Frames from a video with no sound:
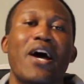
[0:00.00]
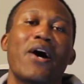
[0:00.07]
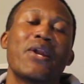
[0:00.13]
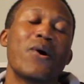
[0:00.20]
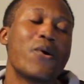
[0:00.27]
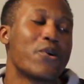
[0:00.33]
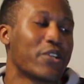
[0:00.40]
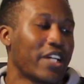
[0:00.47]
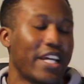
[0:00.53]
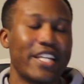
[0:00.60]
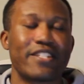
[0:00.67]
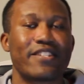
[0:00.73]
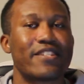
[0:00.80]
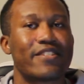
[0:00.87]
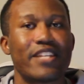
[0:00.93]
Now I know
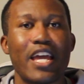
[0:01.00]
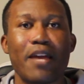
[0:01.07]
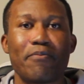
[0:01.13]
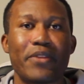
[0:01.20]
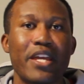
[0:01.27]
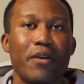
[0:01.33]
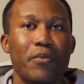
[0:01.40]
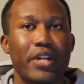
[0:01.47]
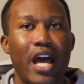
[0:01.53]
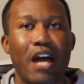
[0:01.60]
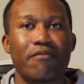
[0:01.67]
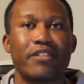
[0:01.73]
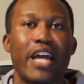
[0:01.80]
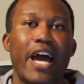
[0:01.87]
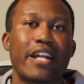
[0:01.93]
it's the same thing with
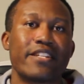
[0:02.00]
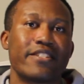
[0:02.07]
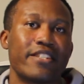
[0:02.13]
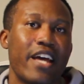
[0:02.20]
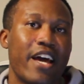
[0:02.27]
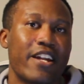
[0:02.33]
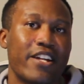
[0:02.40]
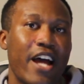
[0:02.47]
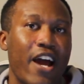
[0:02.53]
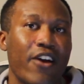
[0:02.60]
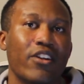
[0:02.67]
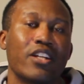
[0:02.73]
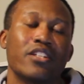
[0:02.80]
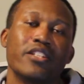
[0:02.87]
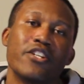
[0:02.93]
Afghanistan and
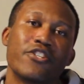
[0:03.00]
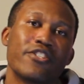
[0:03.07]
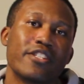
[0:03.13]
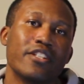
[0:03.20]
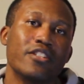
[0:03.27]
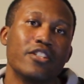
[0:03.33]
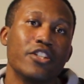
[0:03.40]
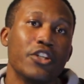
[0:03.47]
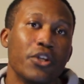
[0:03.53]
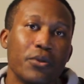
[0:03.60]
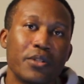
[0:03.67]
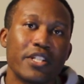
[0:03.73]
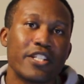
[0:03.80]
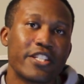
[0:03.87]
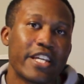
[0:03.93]
Ireland. They're still
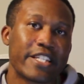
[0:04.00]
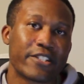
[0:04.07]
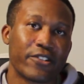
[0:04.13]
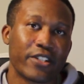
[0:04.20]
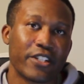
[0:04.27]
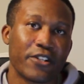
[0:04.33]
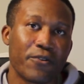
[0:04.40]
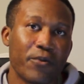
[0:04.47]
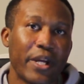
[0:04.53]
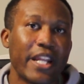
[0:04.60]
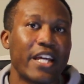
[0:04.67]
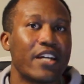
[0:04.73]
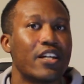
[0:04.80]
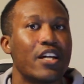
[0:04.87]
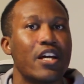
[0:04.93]
new to the test cricket
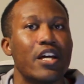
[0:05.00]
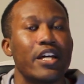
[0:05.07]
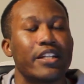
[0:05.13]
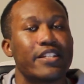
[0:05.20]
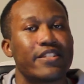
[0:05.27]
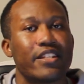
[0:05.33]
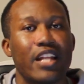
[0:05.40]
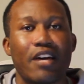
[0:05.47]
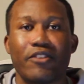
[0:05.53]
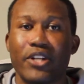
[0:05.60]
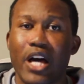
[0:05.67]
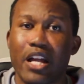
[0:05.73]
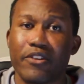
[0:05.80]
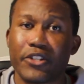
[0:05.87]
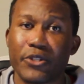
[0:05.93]
arena. They still have a
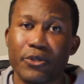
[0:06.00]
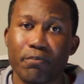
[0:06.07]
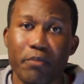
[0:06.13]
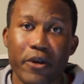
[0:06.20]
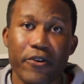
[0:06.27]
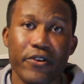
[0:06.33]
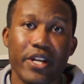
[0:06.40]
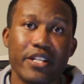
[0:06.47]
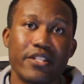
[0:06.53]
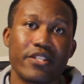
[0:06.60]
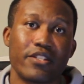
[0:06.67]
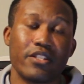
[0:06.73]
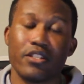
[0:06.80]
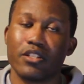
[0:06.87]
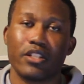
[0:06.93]
lot of
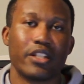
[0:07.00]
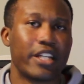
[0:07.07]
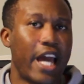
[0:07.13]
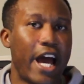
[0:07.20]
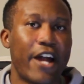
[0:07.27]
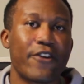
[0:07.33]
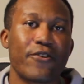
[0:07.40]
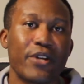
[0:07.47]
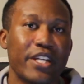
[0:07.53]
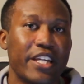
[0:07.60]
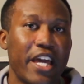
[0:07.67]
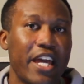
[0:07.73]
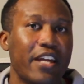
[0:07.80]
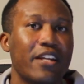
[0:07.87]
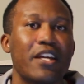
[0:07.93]
experience to gather and
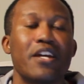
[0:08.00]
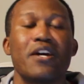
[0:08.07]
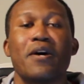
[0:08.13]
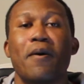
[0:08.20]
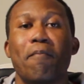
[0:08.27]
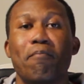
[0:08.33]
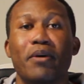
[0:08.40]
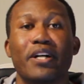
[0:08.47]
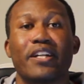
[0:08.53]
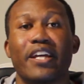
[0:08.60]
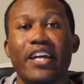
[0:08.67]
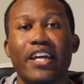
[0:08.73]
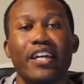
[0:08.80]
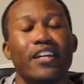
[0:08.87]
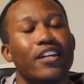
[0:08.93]
gain. But
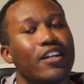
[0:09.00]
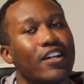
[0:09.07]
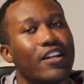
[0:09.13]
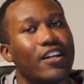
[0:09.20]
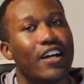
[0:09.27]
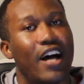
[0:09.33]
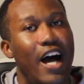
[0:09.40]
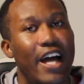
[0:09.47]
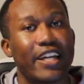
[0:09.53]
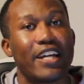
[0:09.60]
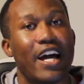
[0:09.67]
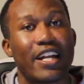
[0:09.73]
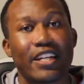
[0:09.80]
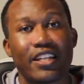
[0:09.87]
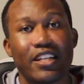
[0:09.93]
hey, I
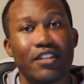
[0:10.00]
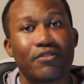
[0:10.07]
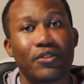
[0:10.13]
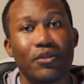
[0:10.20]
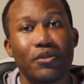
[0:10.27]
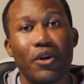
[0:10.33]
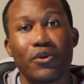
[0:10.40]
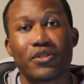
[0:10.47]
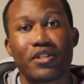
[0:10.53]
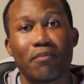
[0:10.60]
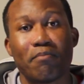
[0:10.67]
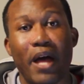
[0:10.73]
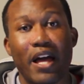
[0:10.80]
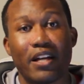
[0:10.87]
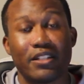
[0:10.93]
gotta give kudos
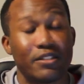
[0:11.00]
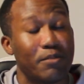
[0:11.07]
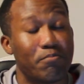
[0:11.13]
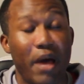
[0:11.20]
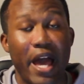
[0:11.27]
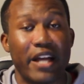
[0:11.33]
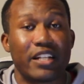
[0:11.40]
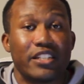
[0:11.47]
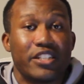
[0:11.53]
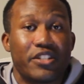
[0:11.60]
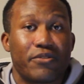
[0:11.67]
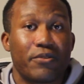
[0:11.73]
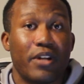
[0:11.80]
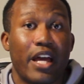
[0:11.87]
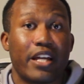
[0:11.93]
to ba to
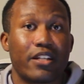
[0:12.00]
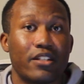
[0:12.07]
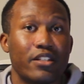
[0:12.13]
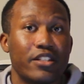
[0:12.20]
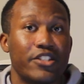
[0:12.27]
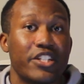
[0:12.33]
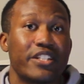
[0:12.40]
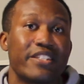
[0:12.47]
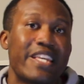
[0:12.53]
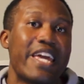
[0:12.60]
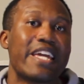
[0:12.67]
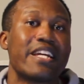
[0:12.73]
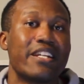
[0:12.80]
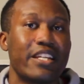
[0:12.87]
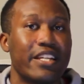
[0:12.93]
Bangladesh for like legit
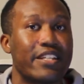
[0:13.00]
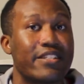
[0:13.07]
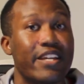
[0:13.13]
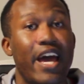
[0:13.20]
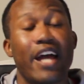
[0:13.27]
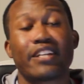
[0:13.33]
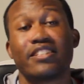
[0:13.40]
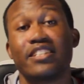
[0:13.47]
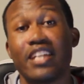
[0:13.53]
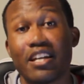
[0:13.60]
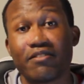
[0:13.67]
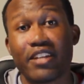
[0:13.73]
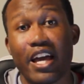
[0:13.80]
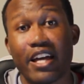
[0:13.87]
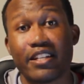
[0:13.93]
taking the attack to the
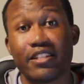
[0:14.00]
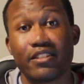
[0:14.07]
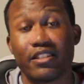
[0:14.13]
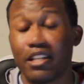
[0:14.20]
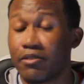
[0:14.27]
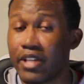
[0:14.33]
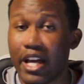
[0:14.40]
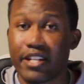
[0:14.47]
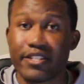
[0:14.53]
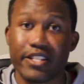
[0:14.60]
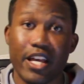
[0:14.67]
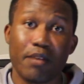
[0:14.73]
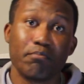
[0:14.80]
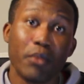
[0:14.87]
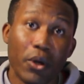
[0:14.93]
Afghani
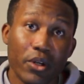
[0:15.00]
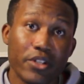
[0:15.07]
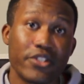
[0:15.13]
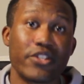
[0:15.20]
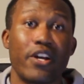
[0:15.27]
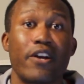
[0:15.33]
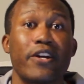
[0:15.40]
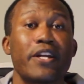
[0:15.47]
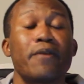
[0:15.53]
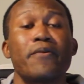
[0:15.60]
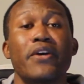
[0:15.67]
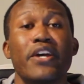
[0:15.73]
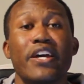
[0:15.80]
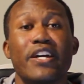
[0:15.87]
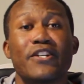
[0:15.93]
Afghanistan bowler. Sorry.
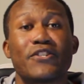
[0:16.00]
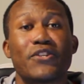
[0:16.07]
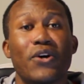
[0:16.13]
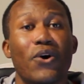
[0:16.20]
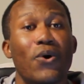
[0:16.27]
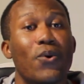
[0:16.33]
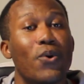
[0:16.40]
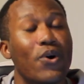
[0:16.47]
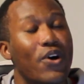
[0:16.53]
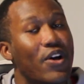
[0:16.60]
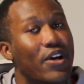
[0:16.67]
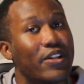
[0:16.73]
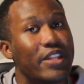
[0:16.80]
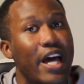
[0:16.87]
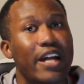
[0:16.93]
So
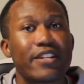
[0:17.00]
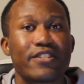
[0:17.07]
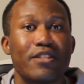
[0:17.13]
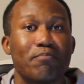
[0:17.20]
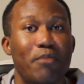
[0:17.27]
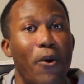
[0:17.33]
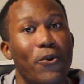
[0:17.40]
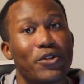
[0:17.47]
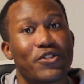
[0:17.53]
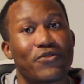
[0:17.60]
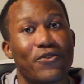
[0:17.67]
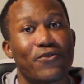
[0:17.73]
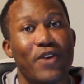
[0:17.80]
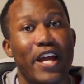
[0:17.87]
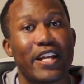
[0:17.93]
that is the bonus
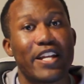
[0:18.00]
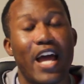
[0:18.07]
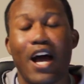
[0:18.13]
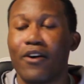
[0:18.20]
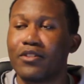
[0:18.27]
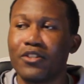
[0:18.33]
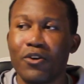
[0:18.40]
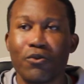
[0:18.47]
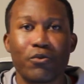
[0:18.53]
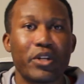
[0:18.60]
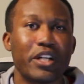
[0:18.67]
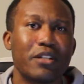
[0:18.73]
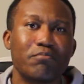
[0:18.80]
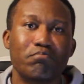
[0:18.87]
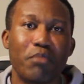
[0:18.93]
for right now. No
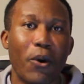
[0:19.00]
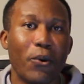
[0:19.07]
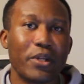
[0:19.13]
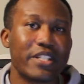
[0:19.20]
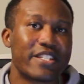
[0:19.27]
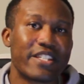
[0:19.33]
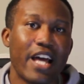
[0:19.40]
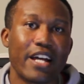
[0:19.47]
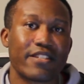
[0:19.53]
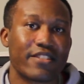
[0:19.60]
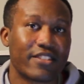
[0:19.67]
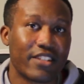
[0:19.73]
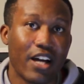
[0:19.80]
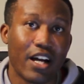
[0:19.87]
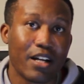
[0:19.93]
real bowling stats
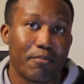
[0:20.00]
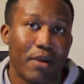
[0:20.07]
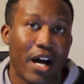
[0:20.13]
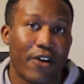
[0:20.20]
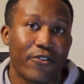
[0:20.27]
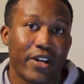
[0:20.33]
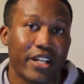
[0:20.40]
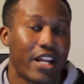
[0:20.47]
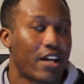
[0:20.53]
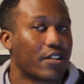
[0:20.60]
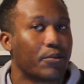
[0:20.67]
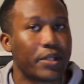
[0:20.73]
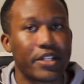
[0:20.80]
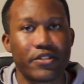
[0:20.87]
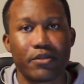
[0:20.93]
to talk about right now.
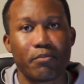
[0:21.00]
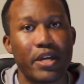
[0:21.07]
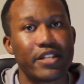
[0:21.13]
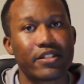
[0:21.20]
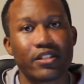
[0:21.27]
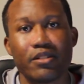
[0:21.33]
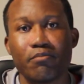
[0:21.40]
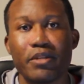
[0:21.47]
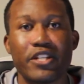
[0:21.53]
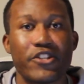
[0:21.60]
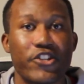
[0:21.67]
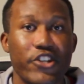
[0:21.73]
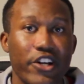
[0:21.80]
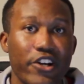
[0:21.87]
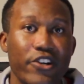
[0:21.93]
The wickets are basically being
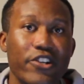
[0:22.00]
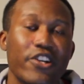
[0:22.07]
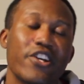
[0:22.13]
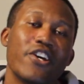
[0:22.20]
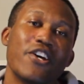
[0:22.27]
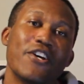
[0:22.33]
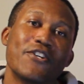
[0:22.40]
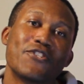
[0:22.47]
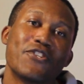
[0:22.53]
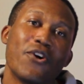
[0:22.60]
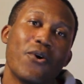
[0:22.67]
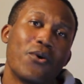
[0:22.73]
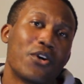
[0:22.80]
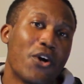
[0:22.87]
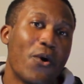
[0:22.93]
shared.
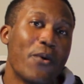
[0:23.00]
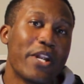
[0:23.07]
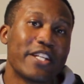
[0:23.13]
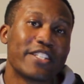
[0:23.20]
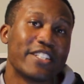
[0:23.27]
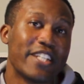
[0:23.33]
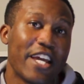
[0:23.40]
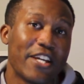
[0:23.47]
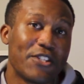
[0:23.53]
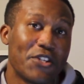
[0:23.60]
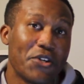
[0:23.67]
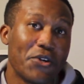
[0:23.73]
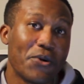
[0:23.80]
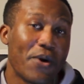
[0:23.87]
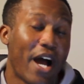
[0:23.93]
So going into day
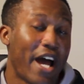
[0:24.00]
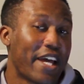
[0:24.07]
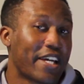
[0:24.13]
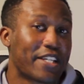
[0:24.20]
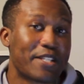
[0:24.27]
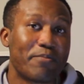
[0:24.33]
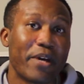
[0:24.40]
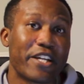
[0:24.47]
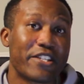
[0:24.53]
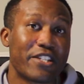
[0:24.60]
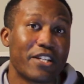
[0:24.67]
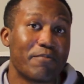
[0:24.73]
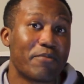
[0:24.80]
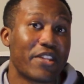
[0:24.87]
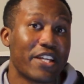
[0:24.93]
two, I expect
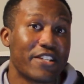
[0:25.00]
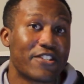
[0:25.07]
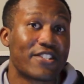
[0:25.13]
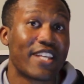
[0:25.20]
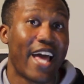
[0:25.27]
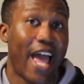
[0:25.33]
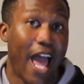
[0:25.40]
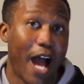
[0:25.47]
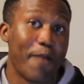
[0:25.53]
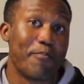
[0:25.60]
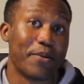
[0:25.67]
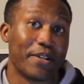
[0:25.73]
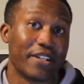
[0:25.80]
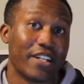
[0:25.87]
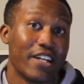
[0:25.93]
some things to
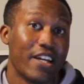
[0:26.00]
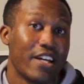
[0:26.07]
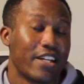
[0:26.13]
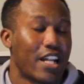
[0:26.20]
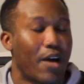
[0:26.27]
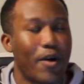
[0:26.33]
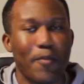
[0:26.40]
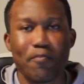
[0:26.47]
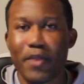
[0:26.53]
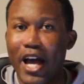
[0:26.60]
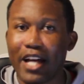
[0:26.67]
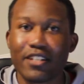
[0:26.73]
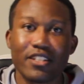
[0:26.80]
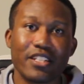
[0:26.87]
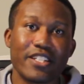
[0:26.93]
happen. Now, I'm
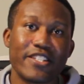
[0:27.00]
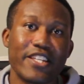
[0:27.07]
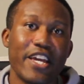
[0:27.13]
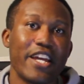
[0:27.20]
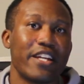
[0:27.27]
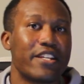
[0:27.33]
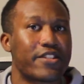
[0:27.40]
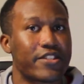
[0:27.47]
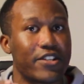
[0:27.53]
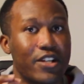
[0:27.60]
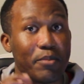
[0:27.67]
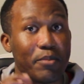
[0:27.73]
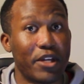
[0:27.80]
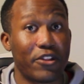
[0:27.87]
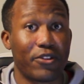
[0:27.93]
not going to say this is
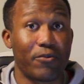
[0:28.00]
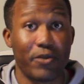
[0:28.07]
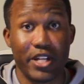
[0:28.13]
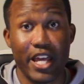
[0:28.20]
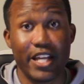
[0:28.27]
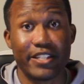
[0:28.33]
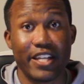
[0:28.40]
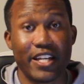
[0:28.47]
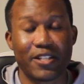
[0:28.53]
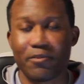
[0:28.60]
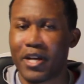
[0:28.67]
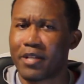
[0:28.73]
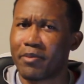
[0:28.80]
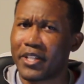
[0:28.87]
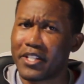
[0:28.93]
be a three-day test
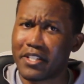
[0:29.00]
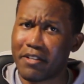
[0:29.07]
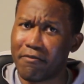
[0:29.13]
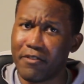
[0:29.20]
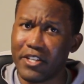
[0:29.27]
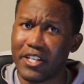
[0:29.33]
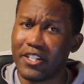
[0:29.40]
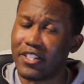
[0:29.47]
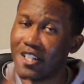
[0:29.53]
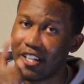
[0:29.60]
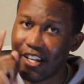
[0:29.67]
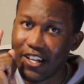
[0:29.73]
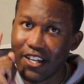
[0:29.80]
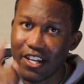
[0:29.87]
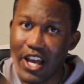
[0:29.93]
match because I feel
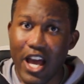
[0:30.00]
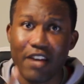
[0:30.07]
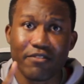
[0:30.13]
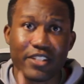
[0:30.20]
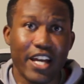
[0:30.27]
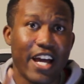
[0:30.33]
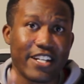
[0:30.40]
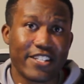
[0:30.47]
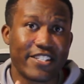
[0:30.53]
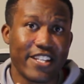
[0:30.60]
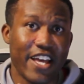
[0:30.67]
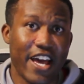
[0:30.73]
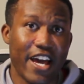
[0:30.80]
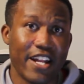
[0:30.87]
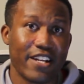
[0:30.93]

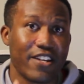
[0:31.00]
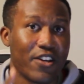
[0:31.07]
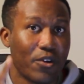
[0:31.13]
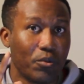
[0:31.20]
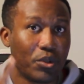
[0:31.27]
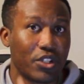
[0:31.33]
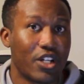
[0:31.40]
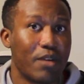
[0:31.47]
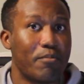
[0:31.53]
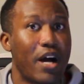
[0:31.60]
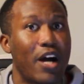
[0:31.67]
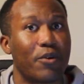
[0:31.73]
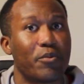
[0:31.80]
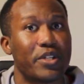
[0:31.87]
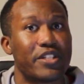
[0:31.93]
Afghanistan will come
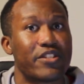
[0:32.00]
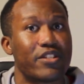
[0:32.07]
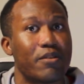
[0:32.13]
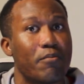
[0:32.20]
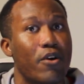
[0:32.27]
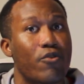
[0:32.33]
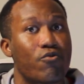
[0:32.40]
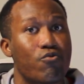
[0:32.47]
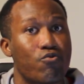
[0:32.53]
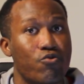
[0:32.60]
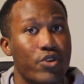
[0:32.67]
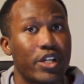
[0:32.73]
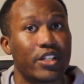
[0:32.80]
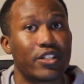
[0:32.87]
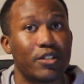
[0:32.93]
out with some
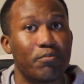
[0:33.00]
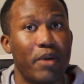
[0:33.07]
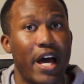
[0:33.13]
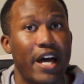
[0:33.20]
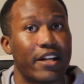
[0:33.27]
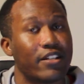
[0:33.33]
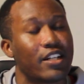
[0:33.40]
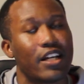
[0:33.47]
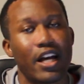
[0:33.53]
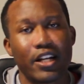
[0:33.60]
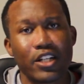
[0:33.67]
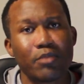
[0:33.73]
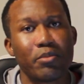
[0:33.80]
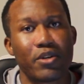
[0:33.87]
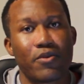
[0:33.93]
real good batting. Now, I
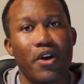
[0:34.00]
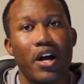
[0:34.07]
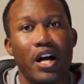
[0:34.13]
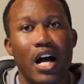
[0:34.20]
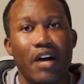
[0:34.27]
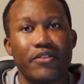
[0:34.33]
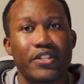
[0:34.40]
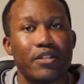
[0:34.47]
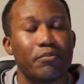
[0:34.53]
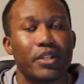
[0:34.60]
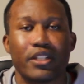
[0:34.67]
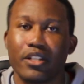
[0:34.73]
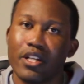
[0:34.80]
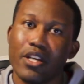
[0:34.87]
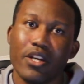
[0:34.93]
could be wrong, obviously,
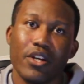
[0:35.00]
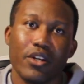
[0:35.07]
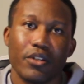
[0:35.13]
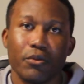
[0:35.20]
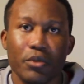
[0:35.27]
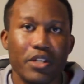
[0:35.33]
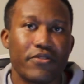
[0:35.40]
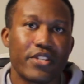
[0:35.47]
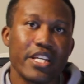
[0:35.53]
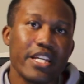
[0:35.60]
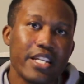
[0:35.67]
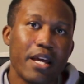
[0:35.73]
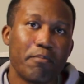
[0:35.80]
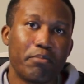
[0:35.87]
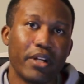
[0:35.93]
but we've
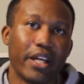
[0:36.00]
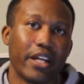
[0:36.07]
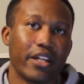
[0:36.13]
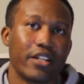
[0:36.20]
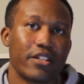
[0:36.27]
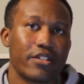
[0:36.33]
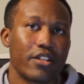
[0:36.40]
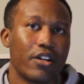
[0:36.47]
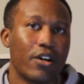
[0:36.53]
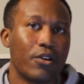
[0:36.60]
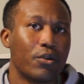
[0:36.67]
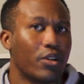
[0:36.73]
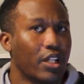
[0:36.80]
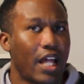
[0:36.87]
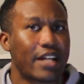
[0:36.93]
seen them play.
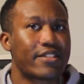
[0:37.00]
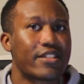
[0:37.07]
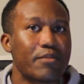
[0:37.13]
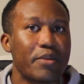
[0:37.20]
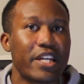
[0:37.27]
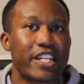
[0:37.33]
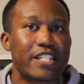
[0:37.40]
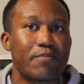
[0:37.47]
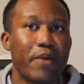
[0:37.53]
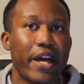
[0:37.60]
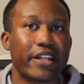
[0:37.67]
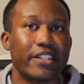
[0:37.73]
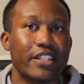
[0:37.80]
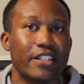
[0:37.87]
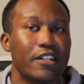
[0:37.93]
So lots to be
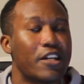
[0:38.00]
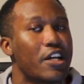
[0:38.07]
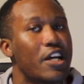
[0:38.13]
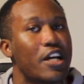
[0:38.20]
expected.